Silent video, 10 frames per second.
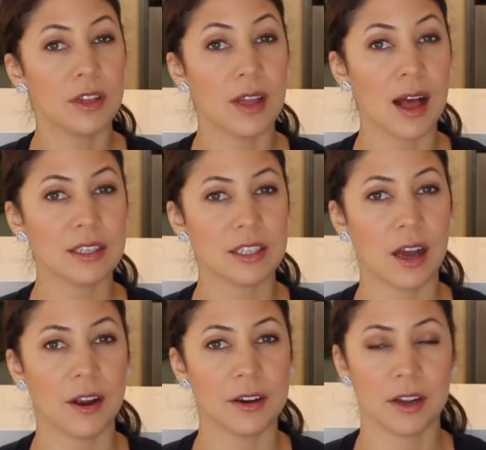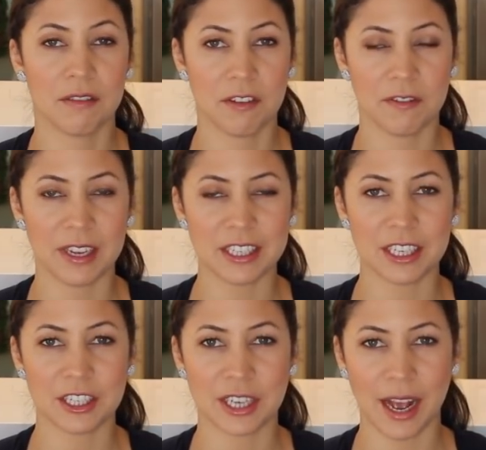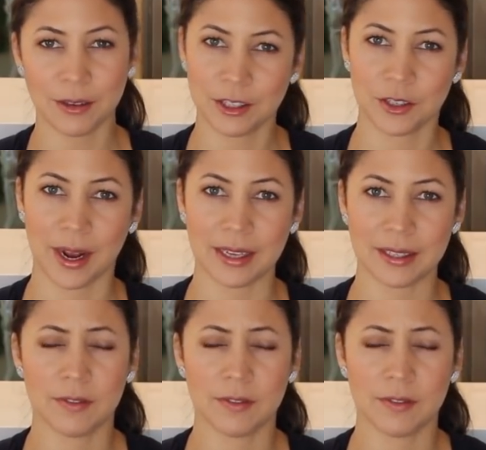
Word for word: The Lost Art of the Vintage House Dress,